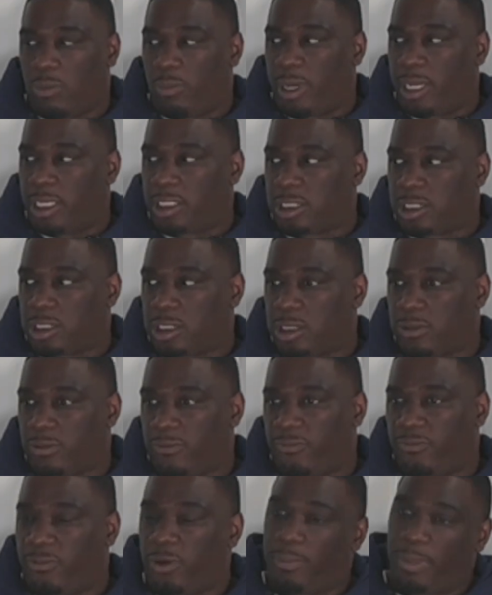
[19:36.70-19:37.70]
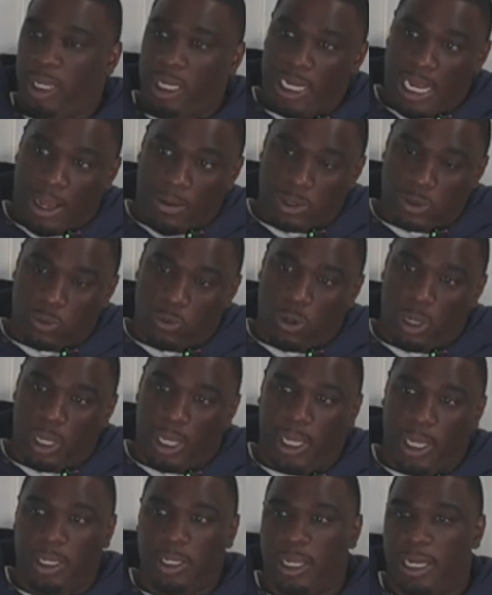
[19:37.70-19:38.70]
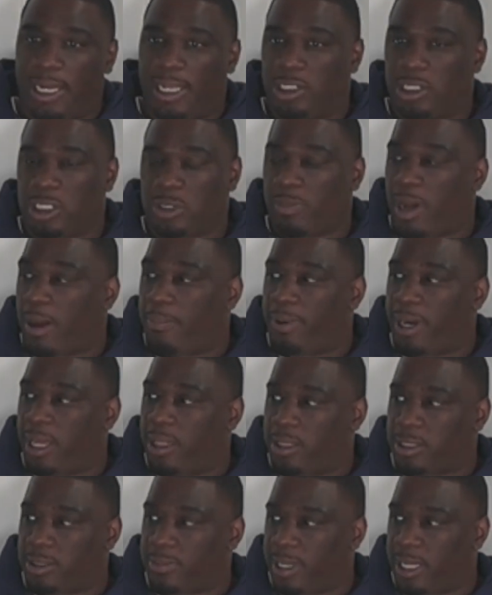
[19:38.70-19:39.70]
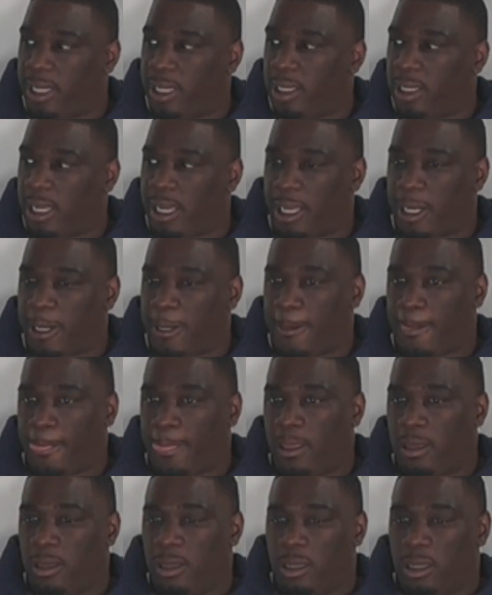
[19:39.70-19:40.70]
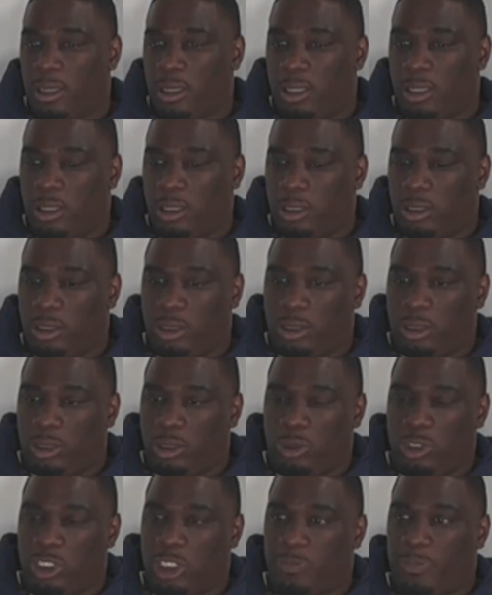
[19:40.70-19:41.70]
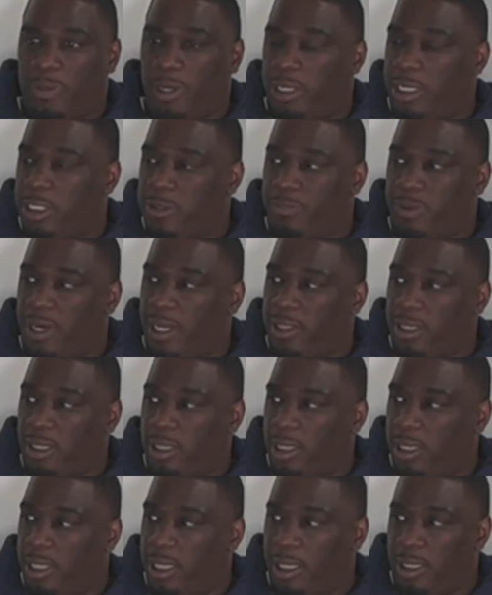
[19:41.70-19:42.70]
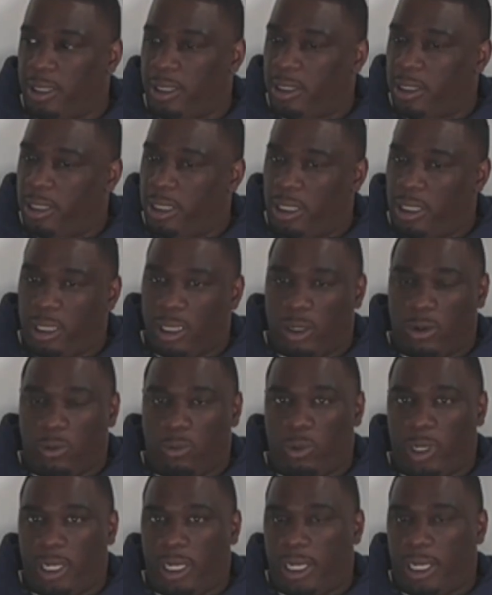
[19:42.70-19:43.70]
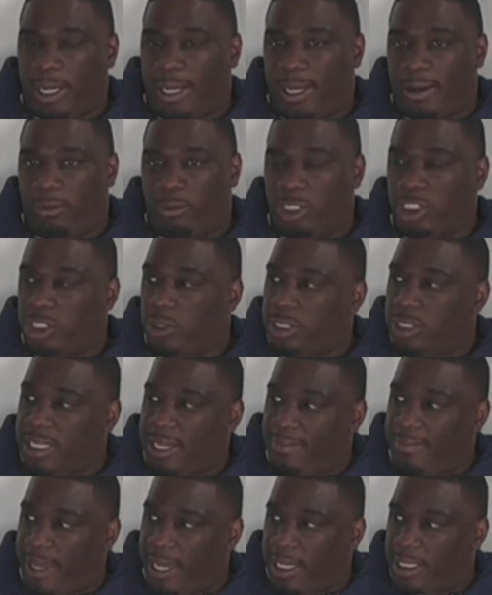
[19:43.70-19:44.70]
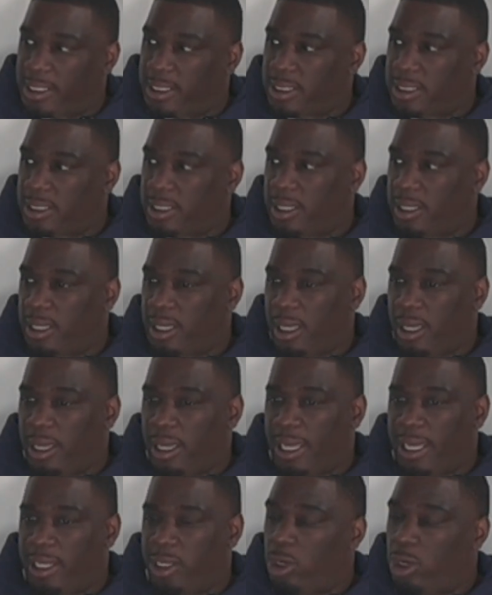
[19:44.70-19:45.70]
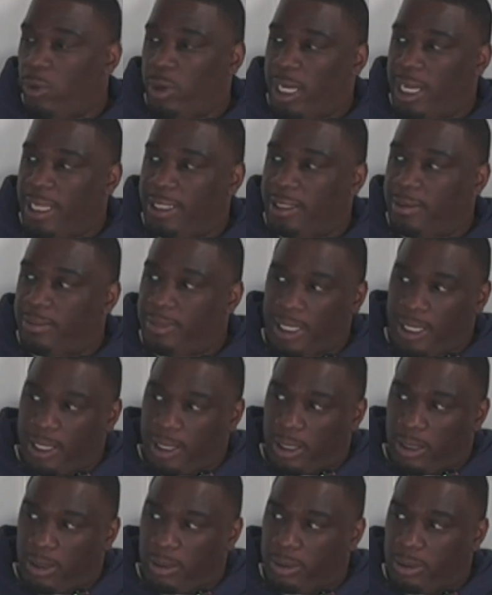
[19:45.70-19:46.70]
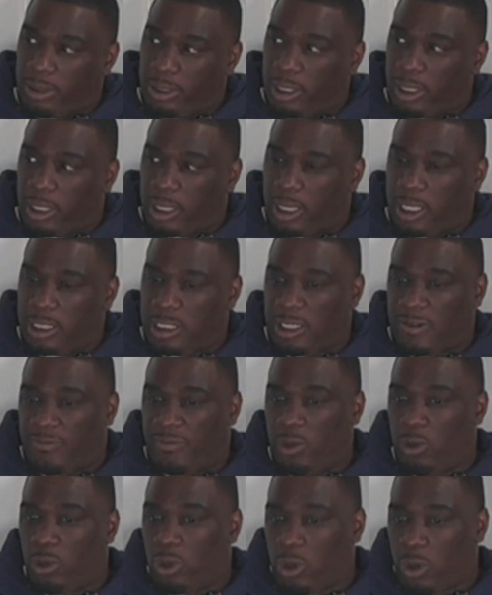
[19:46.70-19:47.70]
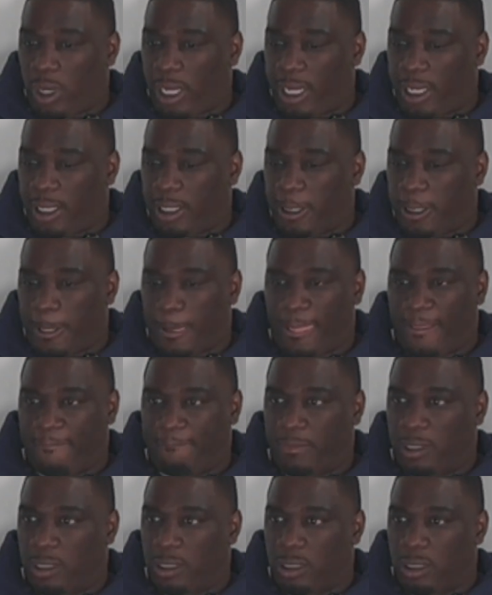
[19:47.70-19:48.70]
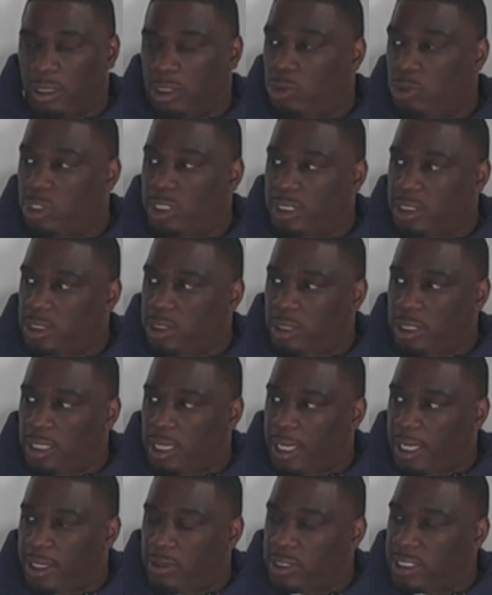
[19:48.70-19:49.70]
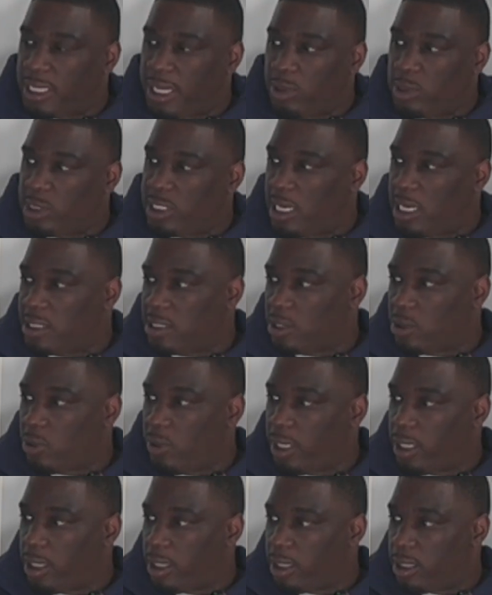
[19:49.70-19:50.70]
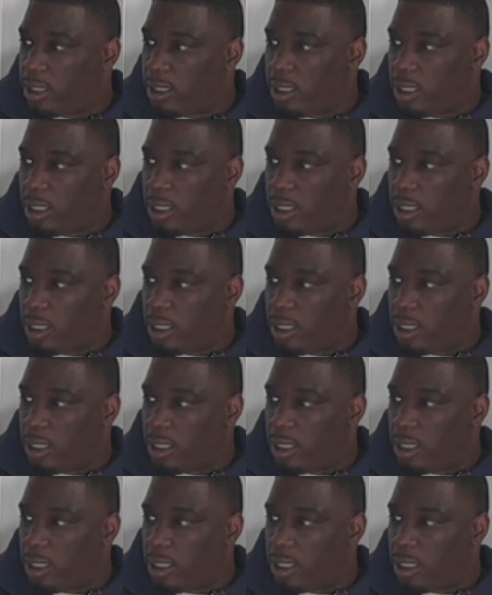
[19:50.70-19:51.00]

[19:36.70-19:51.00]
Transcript: so much for me. That was one, and then just my brothers, man. Like, you just build this brotherhood with your teammates, and you don't let them down. Yeah. Because if you quit, you just, like you say, you seen as a quitter.